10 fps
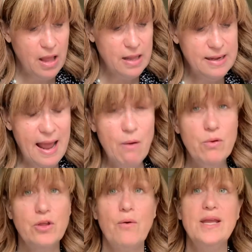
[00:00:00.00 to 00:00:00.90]
Now,
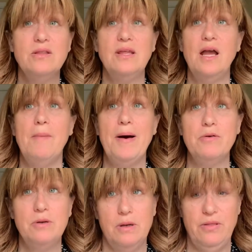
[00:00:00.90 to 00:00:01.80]
the great thing
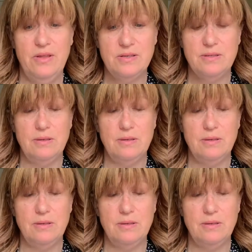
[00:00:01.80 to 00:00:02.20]
about this